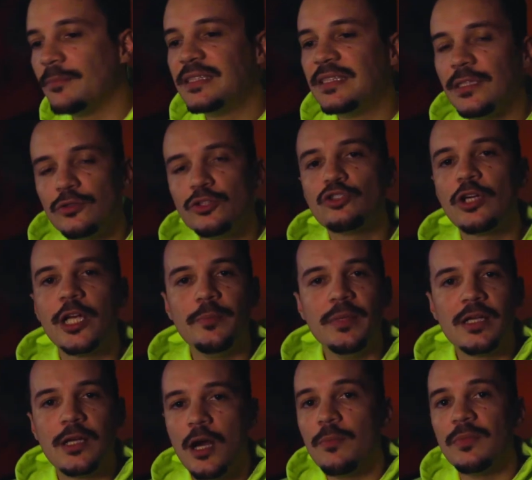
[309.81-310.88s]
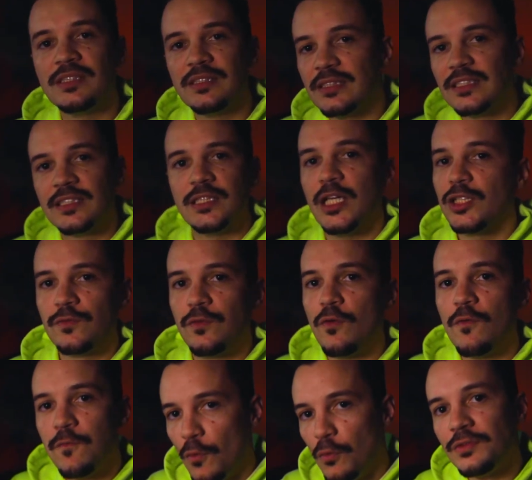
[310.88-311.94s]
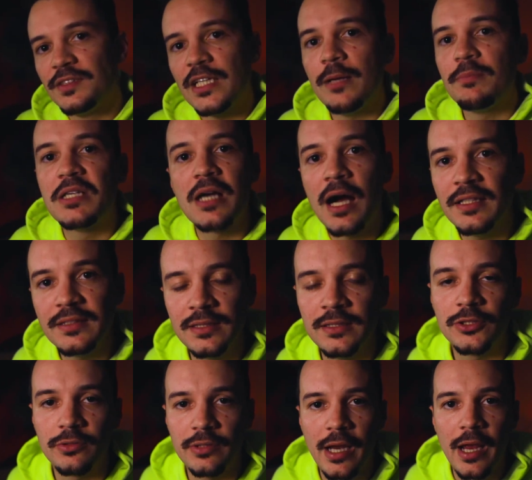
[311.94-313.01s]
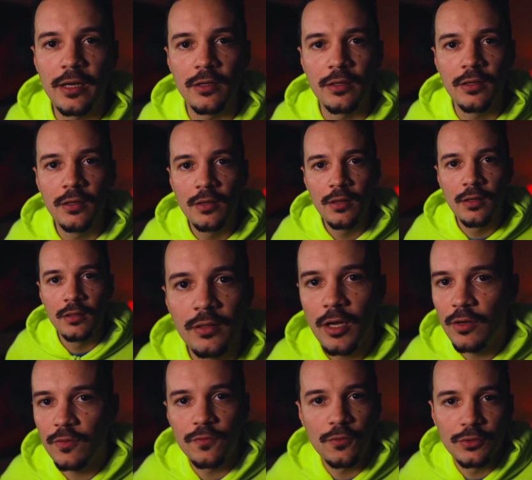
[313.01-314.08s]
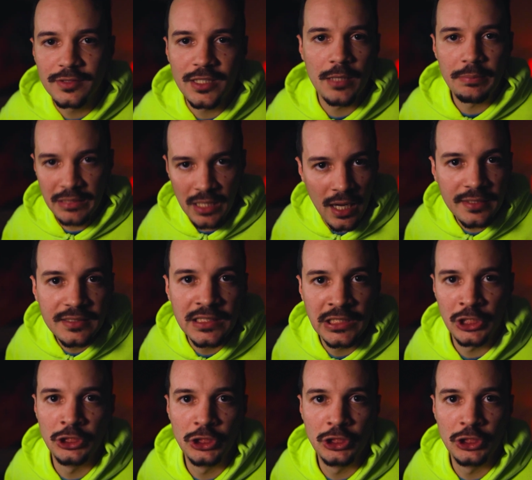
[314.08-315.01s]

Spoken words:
I'm still trying to become a successful full-time content creator. Not a full-time content